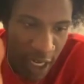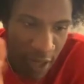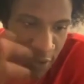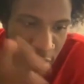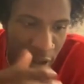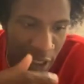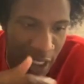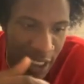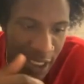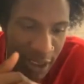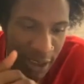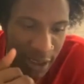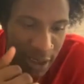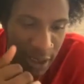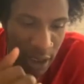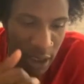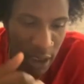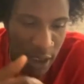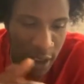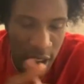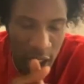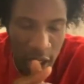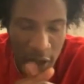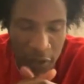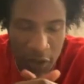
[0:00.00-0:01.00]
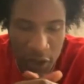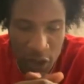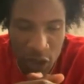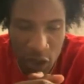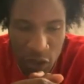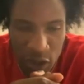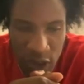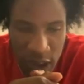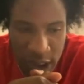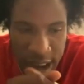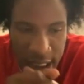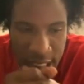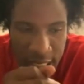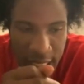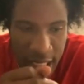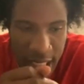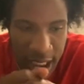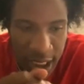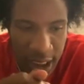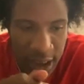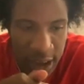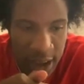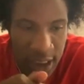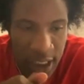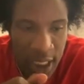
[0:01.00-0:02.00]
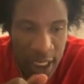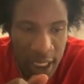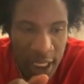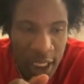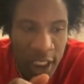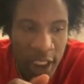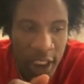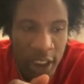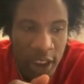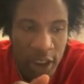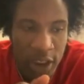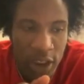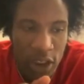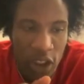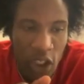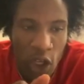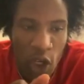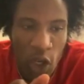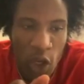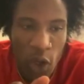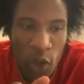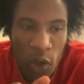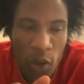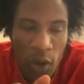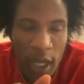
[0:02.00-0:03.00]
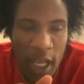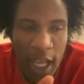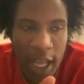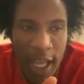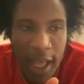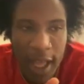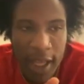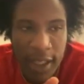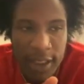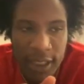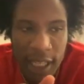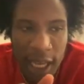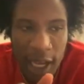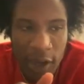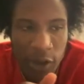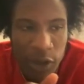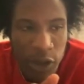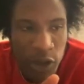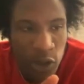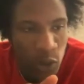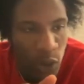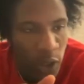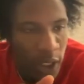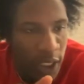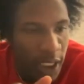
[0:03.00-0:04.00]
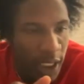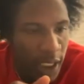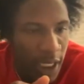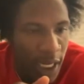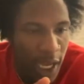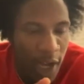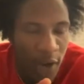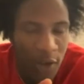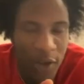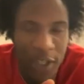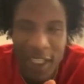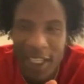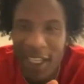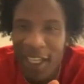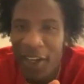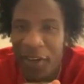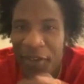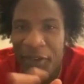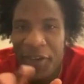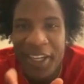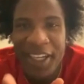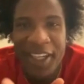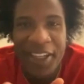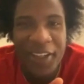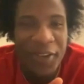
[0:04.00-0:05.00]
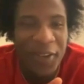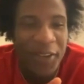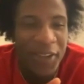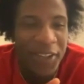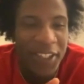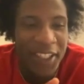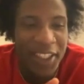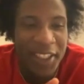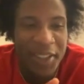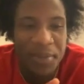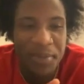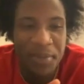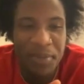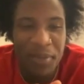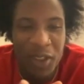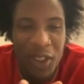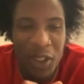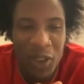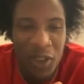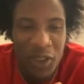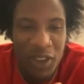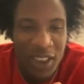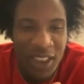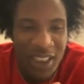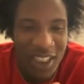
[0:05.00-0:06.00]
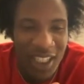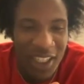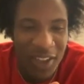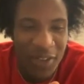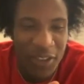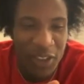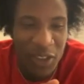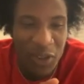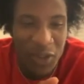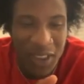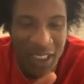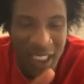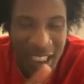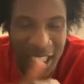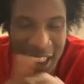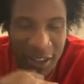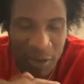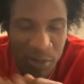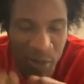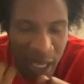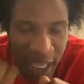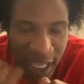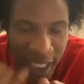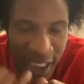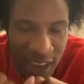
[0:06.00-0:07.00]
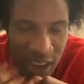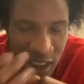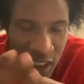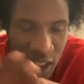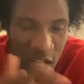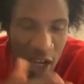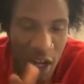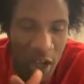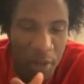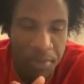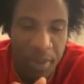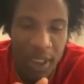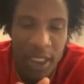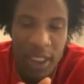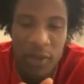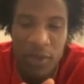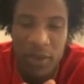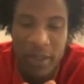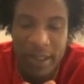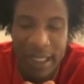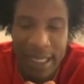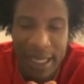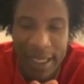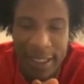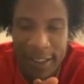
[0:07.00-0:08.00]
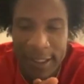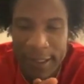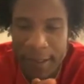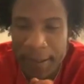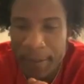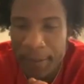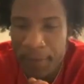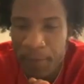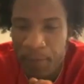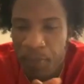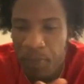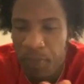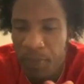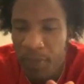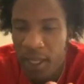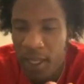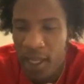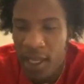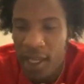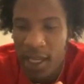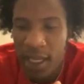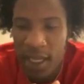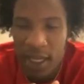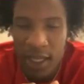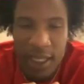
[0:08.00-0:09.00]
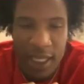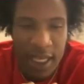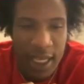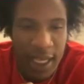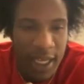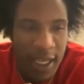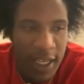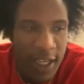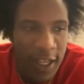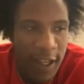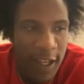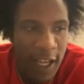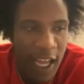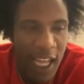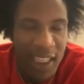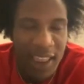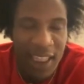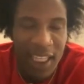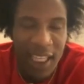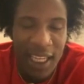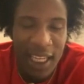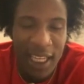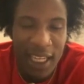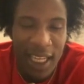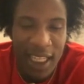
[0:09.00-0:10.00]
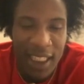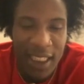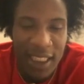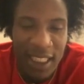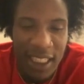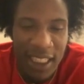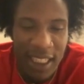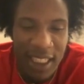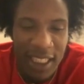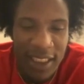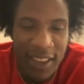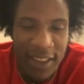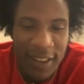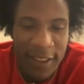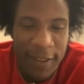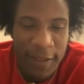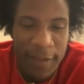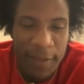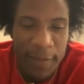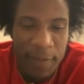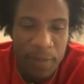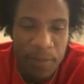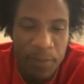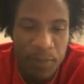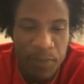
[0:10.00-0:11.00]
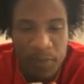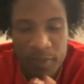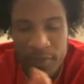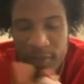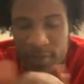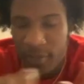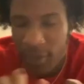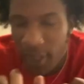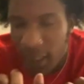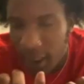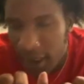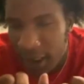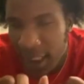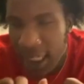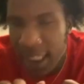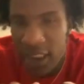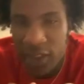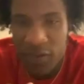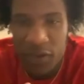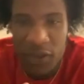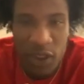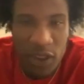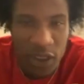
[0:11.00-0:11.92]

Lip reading: invited to the Dolphins OTAs. So as I was working out and getting ready to go to the Dolphins OTAs, my agent called me. He was like, yeah, I think Jacksonville